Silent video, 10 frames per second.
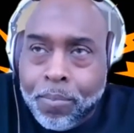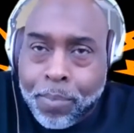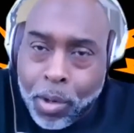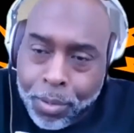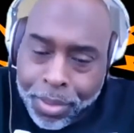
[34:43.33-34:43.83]

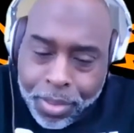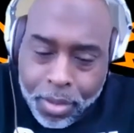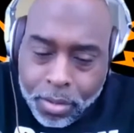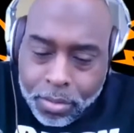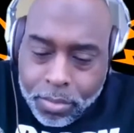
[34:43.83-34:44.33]
both
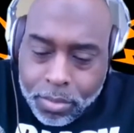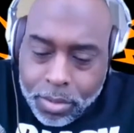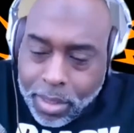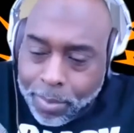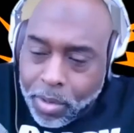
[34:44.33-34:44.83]

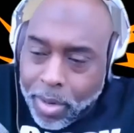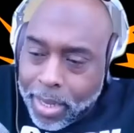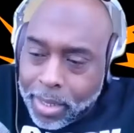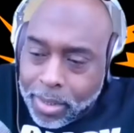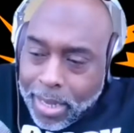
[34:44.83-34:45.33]

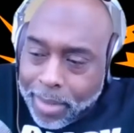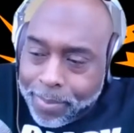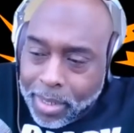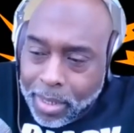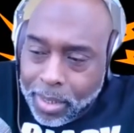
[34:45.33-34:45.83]
Democratic
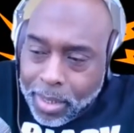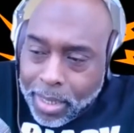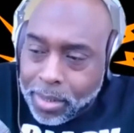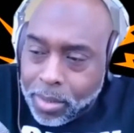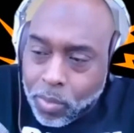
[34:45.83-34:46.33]
nominee
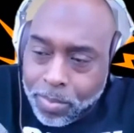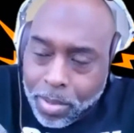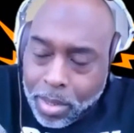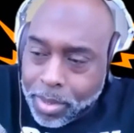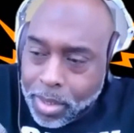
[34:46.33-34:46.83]
and the
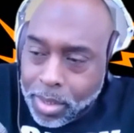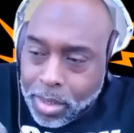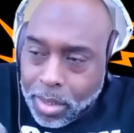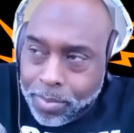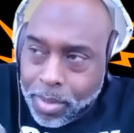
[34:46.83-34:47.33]
Republican
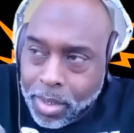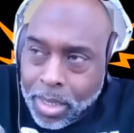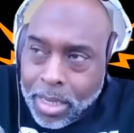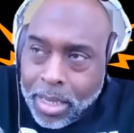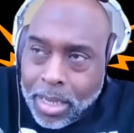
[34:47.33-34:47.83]
incumbent
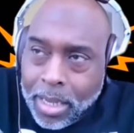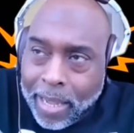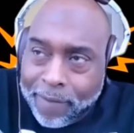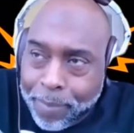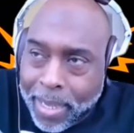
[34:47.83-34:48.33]

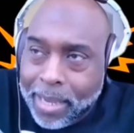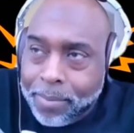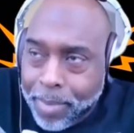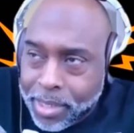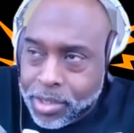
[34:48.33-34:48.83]
have made
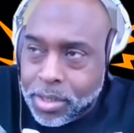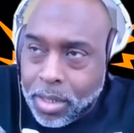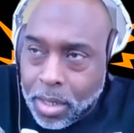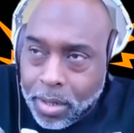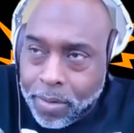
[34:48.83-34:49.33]

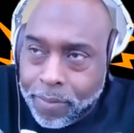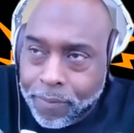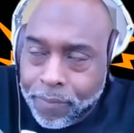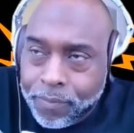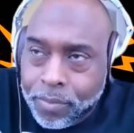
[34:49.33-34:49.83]
mention
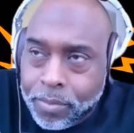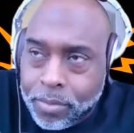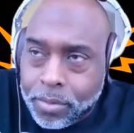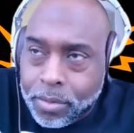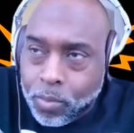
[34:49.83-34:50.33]
of
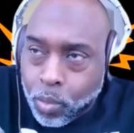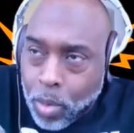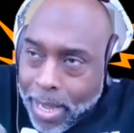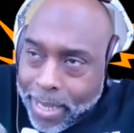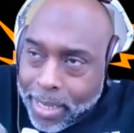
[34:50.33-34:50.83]

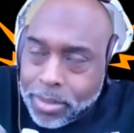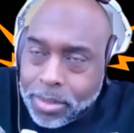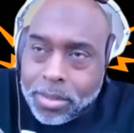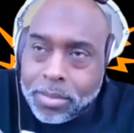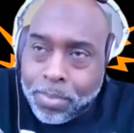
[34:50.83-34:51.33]

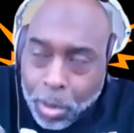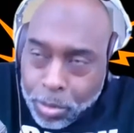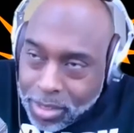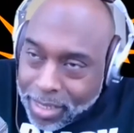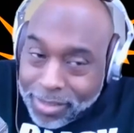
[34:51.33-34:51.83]
riots,
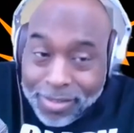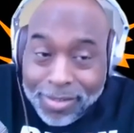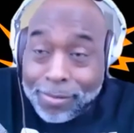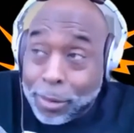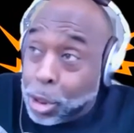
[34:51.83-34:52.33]

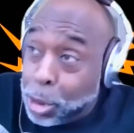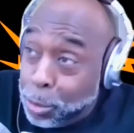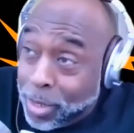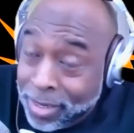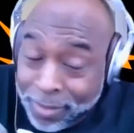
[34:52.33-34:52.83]
protests,
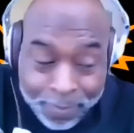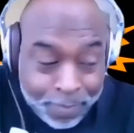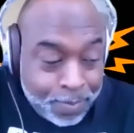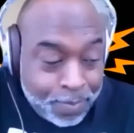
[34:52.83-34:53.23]
looting,